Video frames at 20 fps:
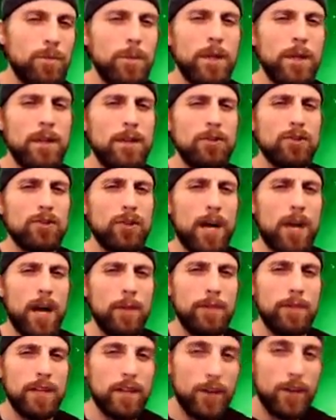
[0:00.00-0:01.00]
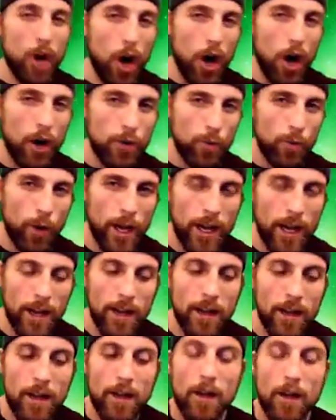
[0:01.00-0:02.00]
being described in an odd way,
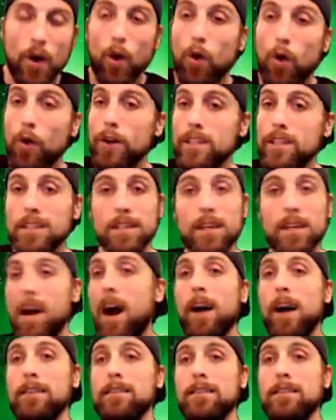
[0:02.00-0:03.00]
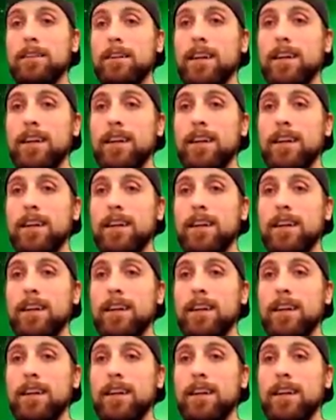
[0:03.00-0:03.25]
or it's not.